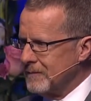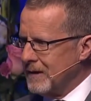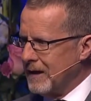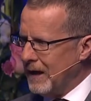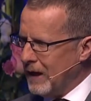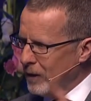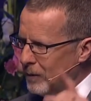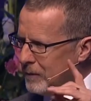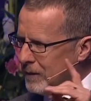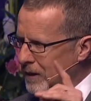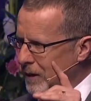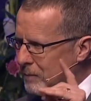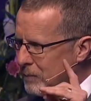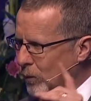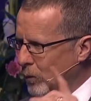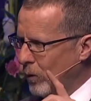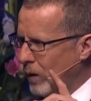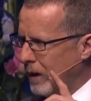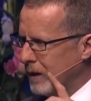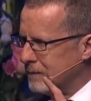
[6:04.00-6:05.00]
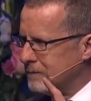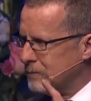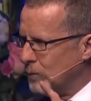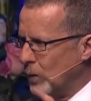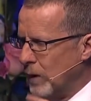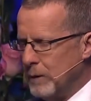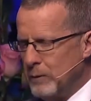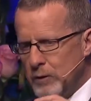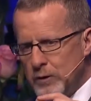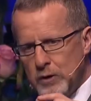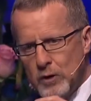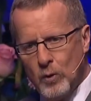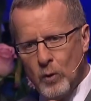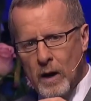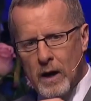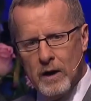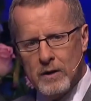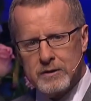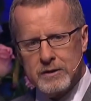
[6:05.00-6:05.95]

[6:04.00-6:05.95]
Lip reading: Element number 1, we would do well